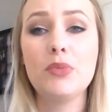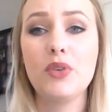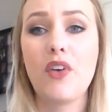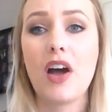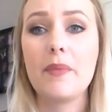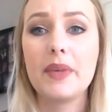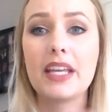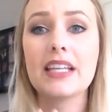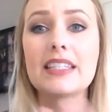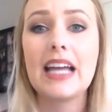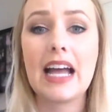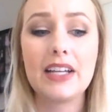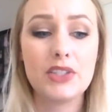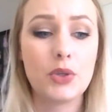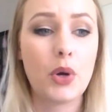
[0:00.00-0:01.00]
to move on because
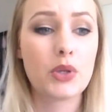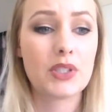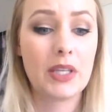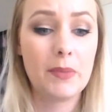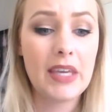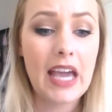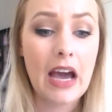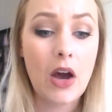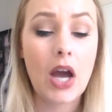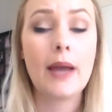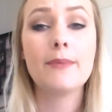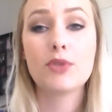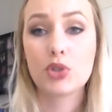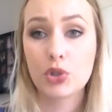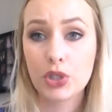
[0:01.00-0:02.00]
that is grossing me out.
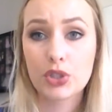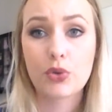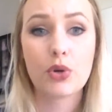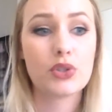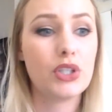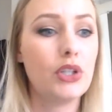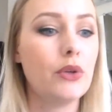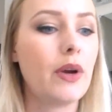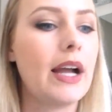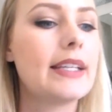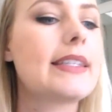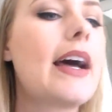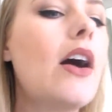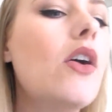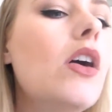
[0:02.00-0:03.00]
I'm sure it's grossing you
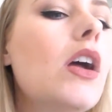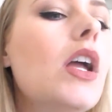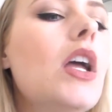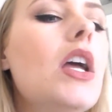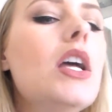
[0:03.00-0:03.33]
guys out.